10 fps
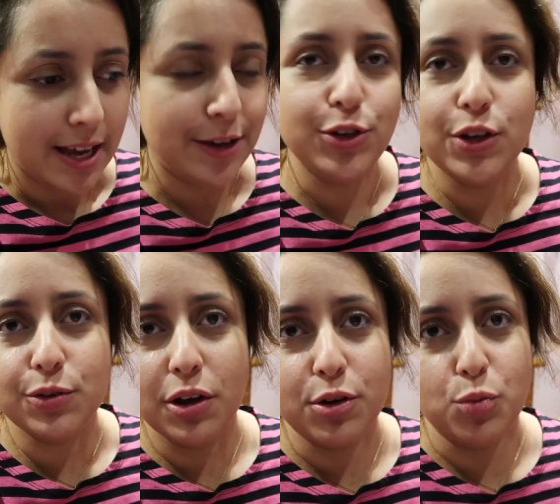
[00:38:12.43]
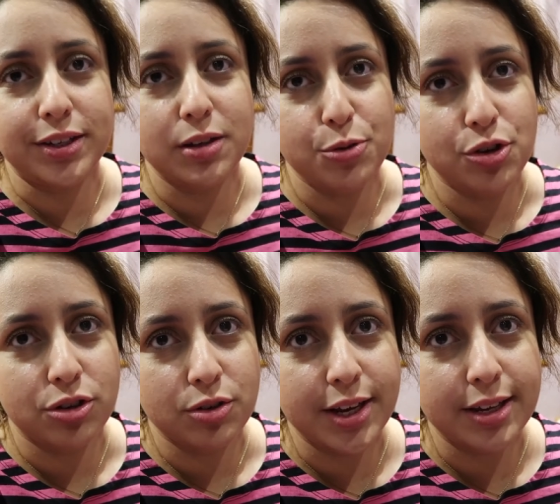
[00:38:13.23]
If you don't know who West End
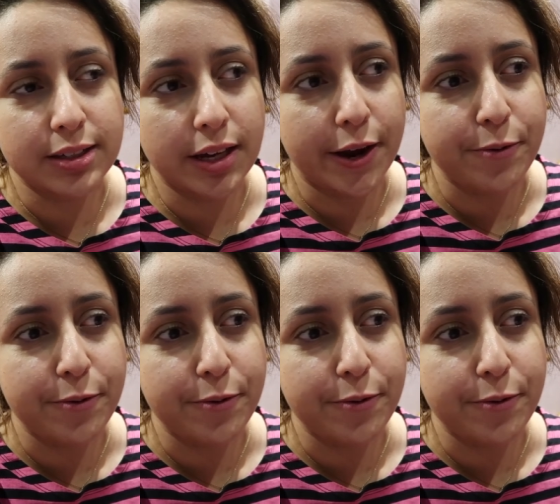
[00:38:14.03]
Producer is,